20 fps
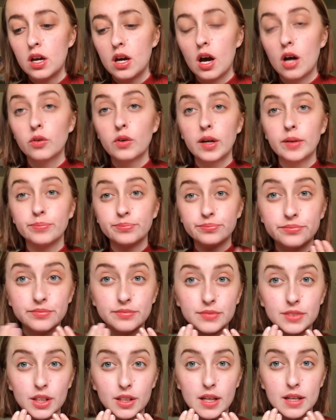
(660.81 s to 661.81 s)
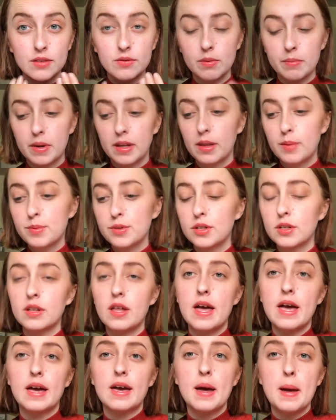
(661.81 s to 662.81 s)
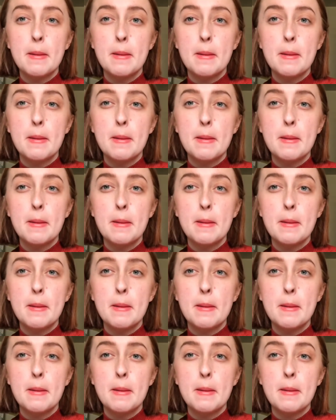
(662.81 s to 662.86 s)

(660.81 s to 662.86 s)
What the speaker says: Okay, so that's what my lips look like.